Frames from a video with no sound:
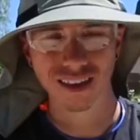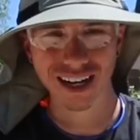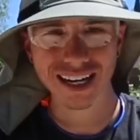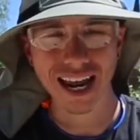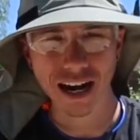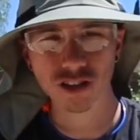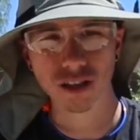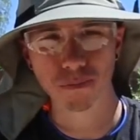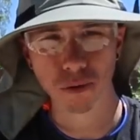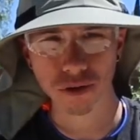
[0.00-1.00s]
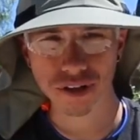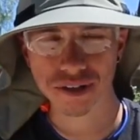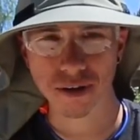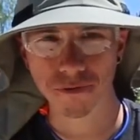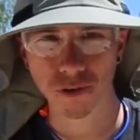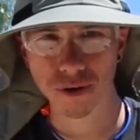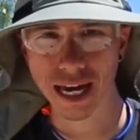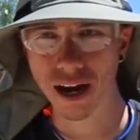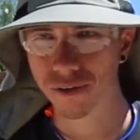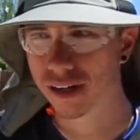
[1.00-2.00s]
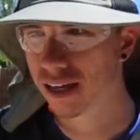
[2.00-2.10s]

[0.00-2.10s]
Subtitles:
then I can actually bolt the subfloor down.